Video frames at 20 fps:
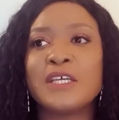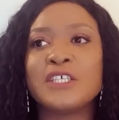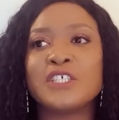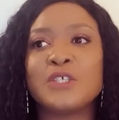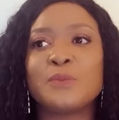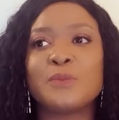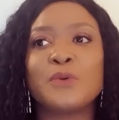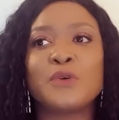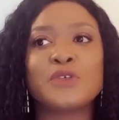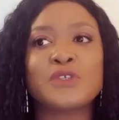
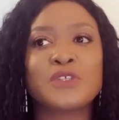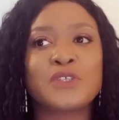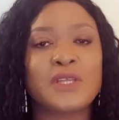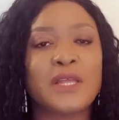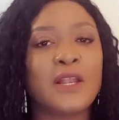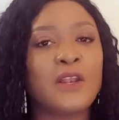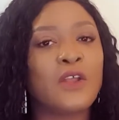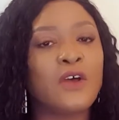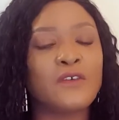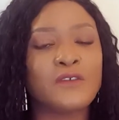She posts
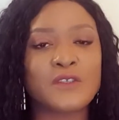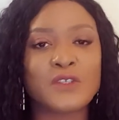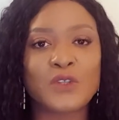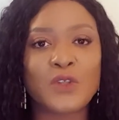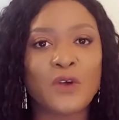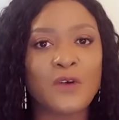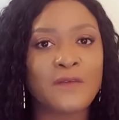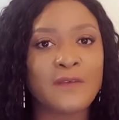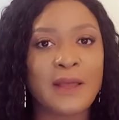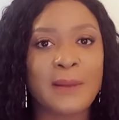a lot of
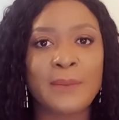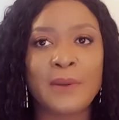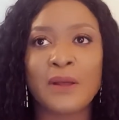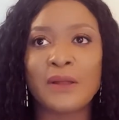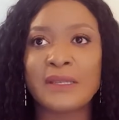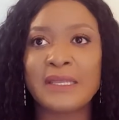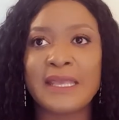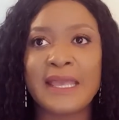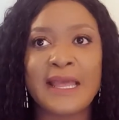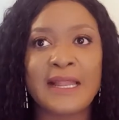stuff
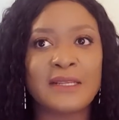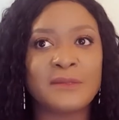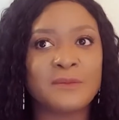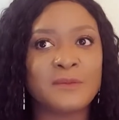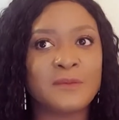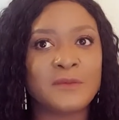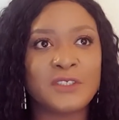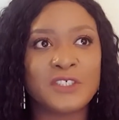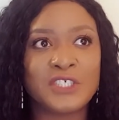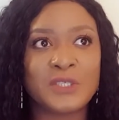about the
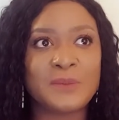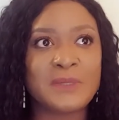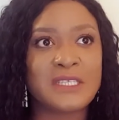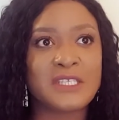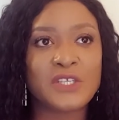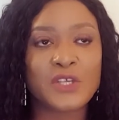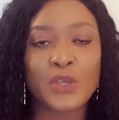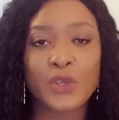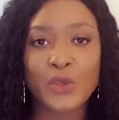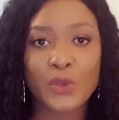
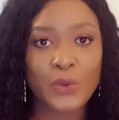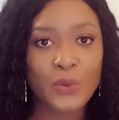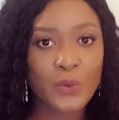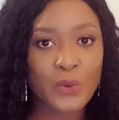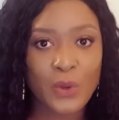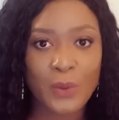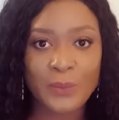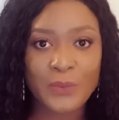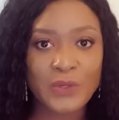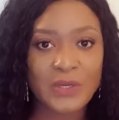LGBTQ
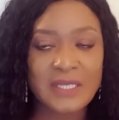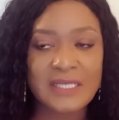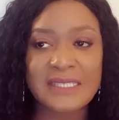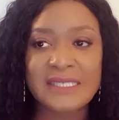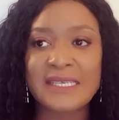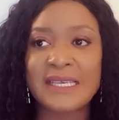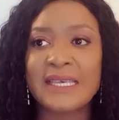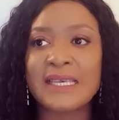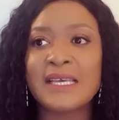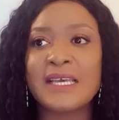
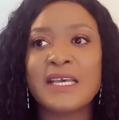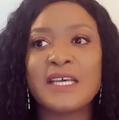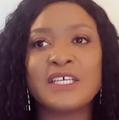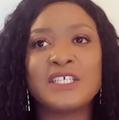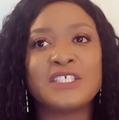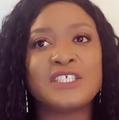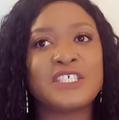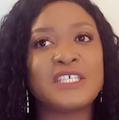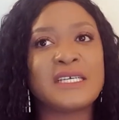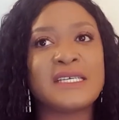community.
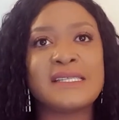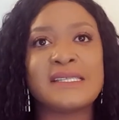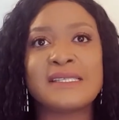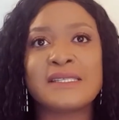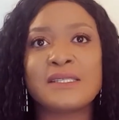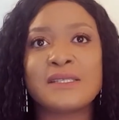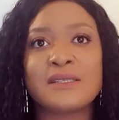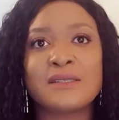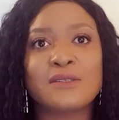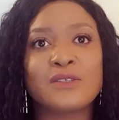
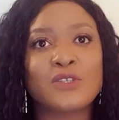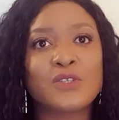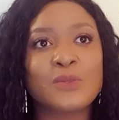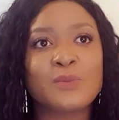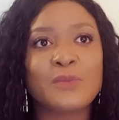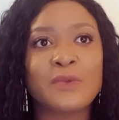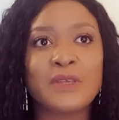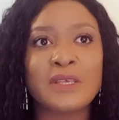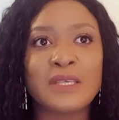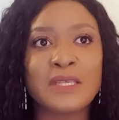She's
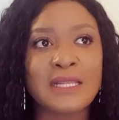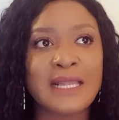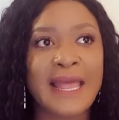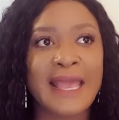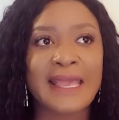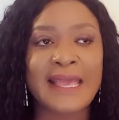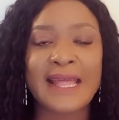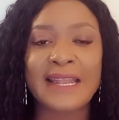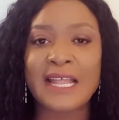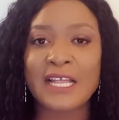
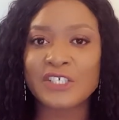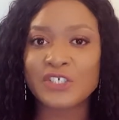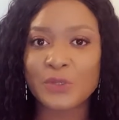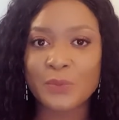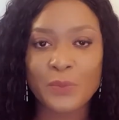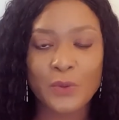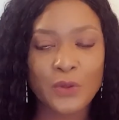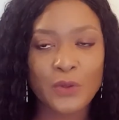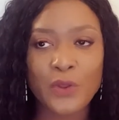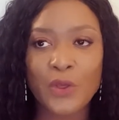like an
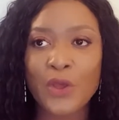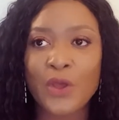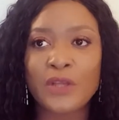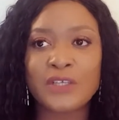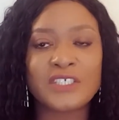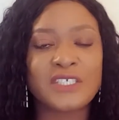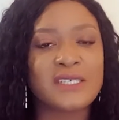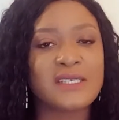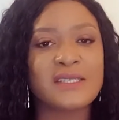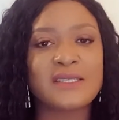entrepreneur.
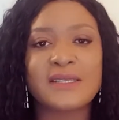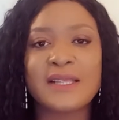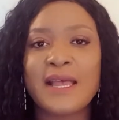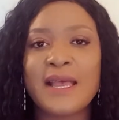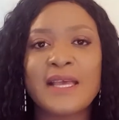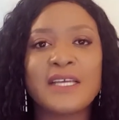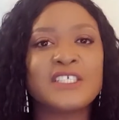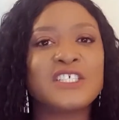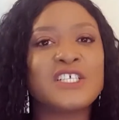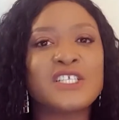She's
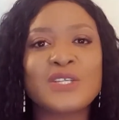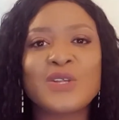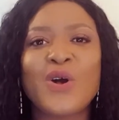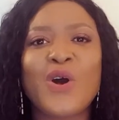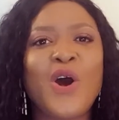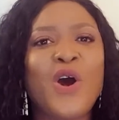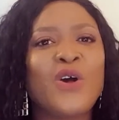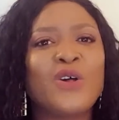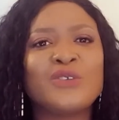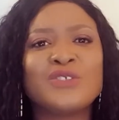
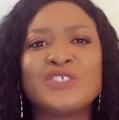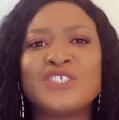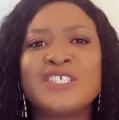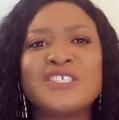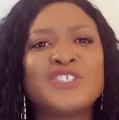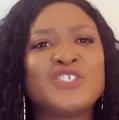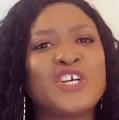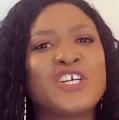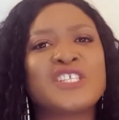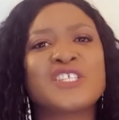
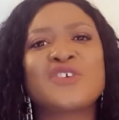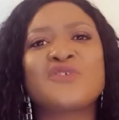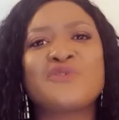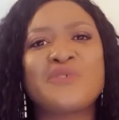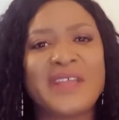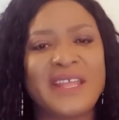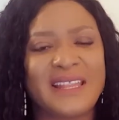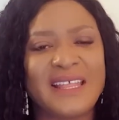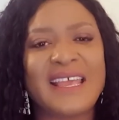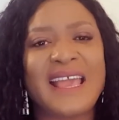just
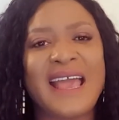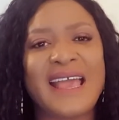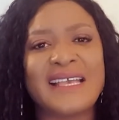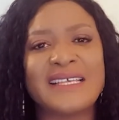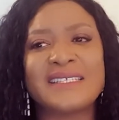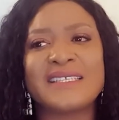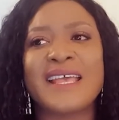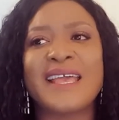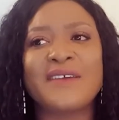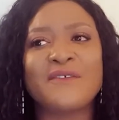great,
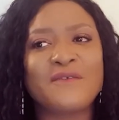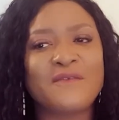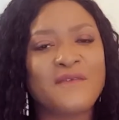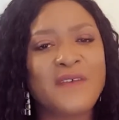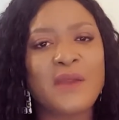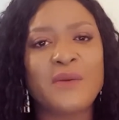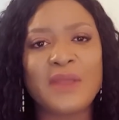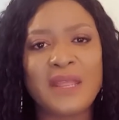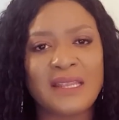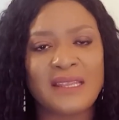guys.
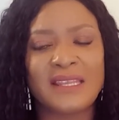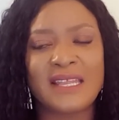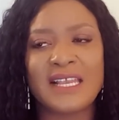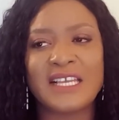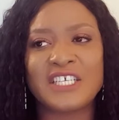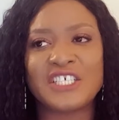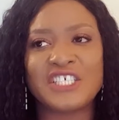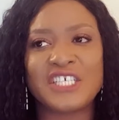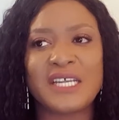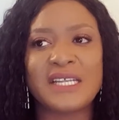Very
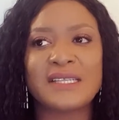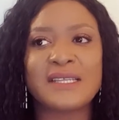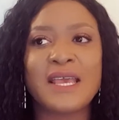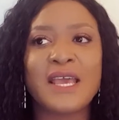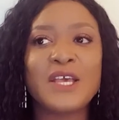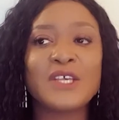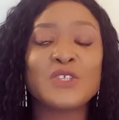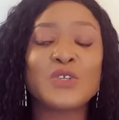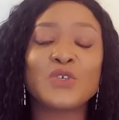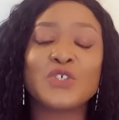intelligent.
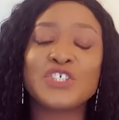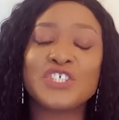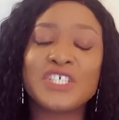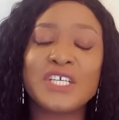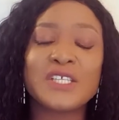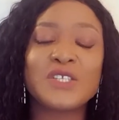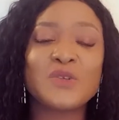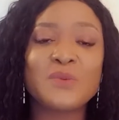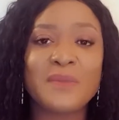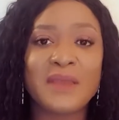So
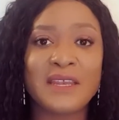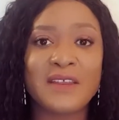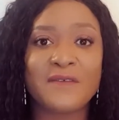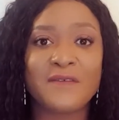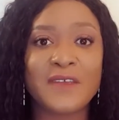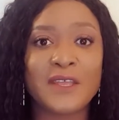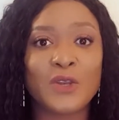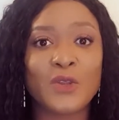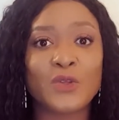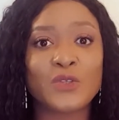she too made a
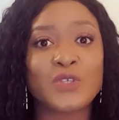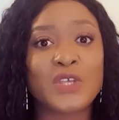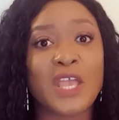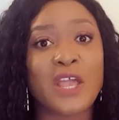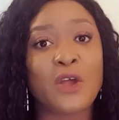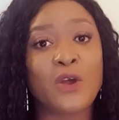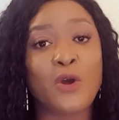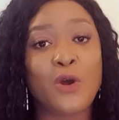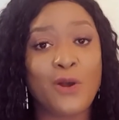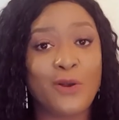video to
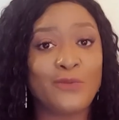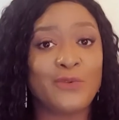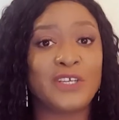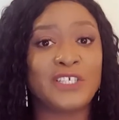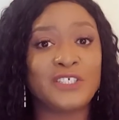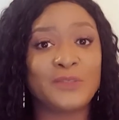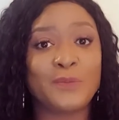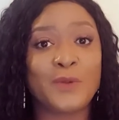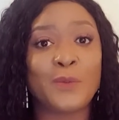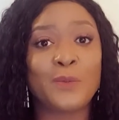
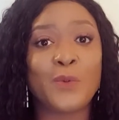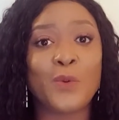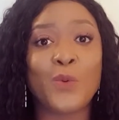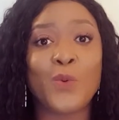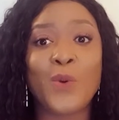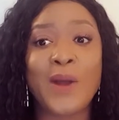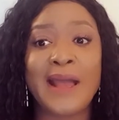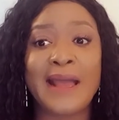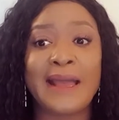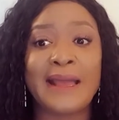encourage people
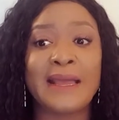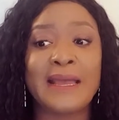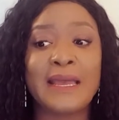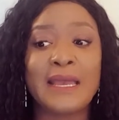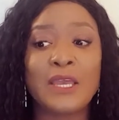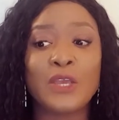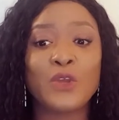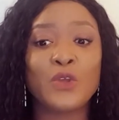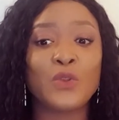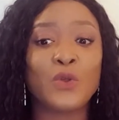who are,
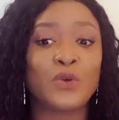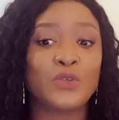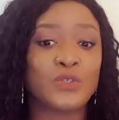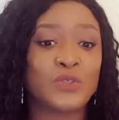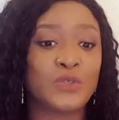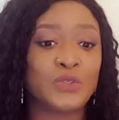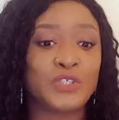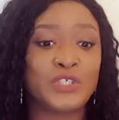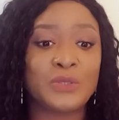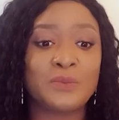you know, on
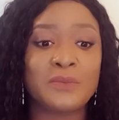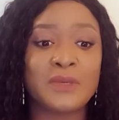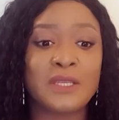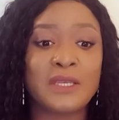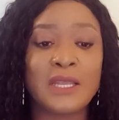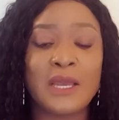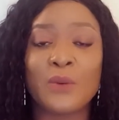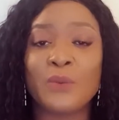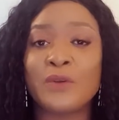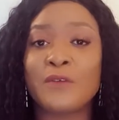social
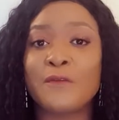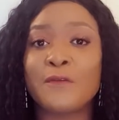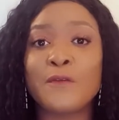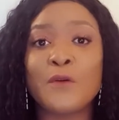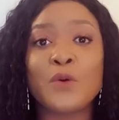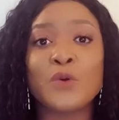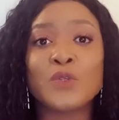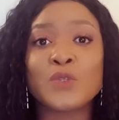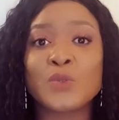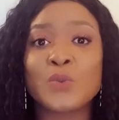media with
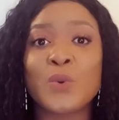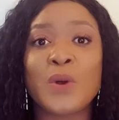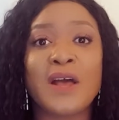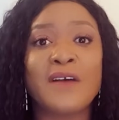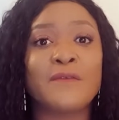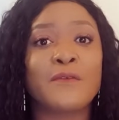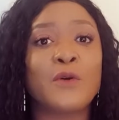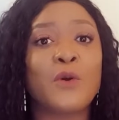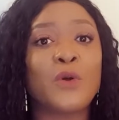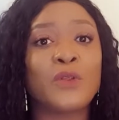phones, who
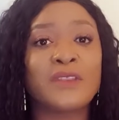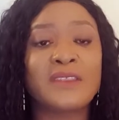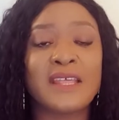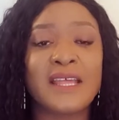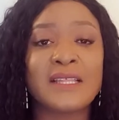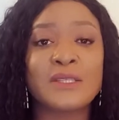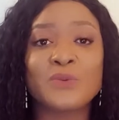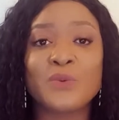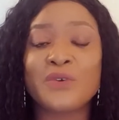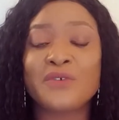have
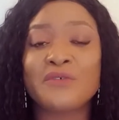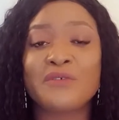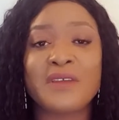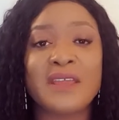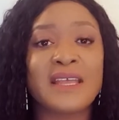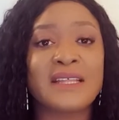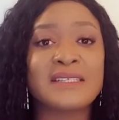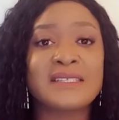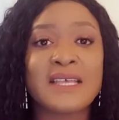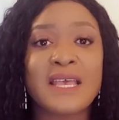content, who
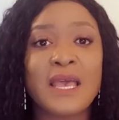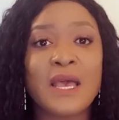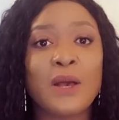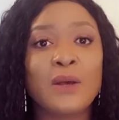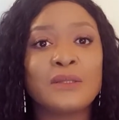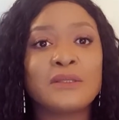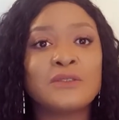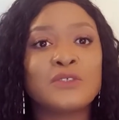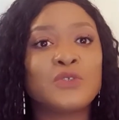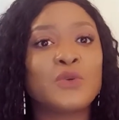create,
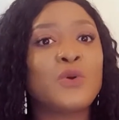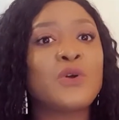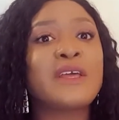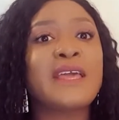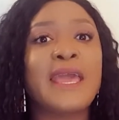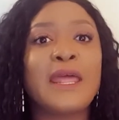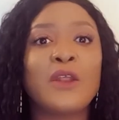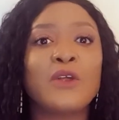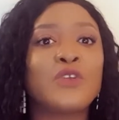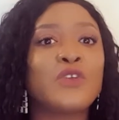to
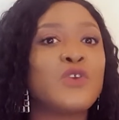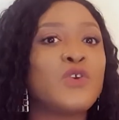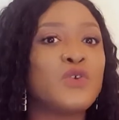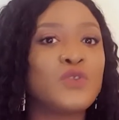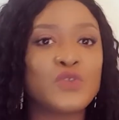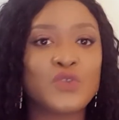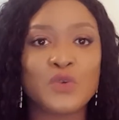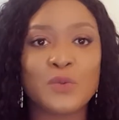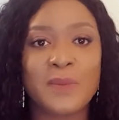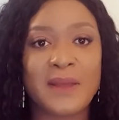get on
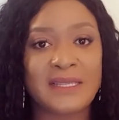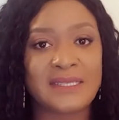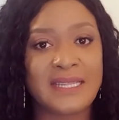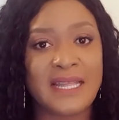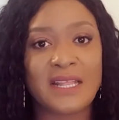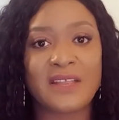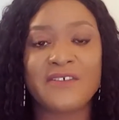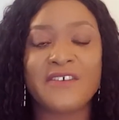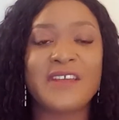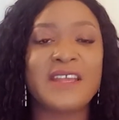YouTube and
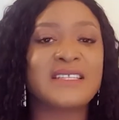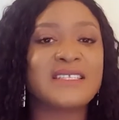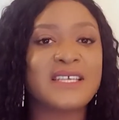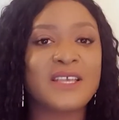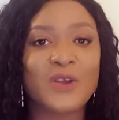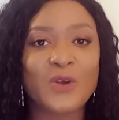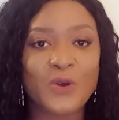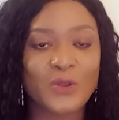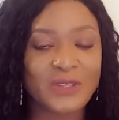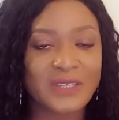start
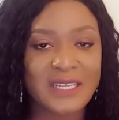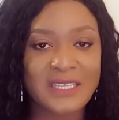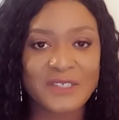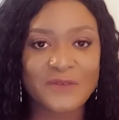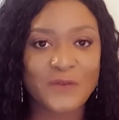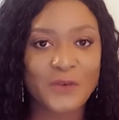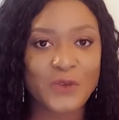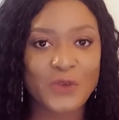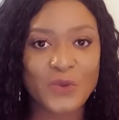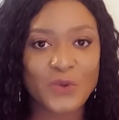creating content
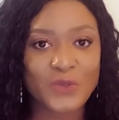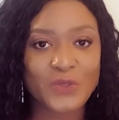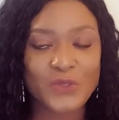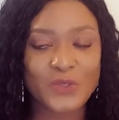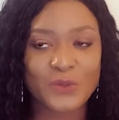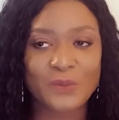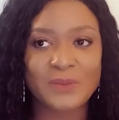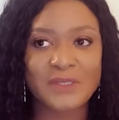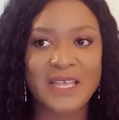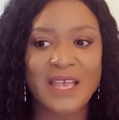for
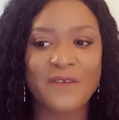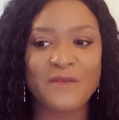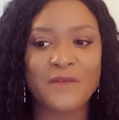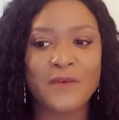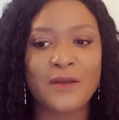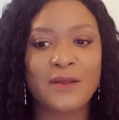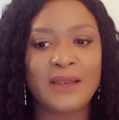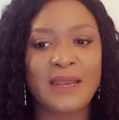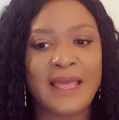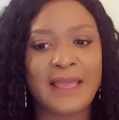YouTube. So I
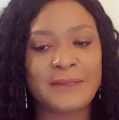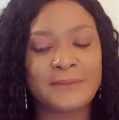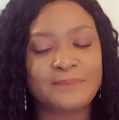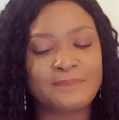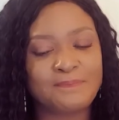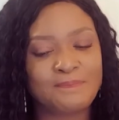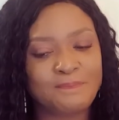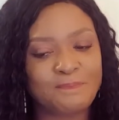felt like,